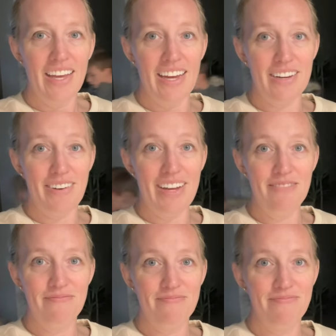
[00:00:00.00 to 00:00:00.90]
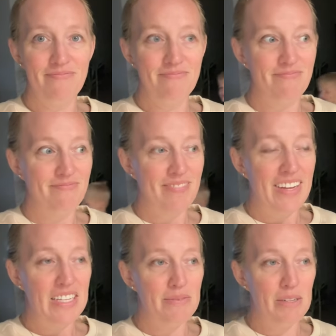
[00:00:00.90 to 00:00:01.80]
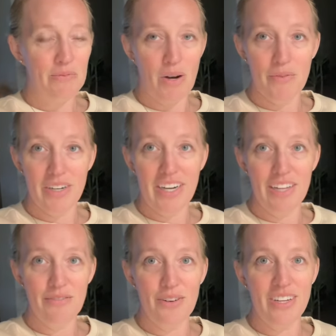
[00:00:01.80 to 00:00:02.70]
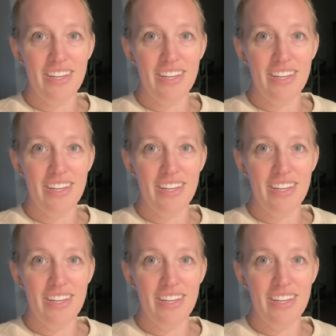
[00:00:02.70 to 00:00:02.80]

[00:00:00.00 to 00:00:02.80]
anyway, it's much warmer in California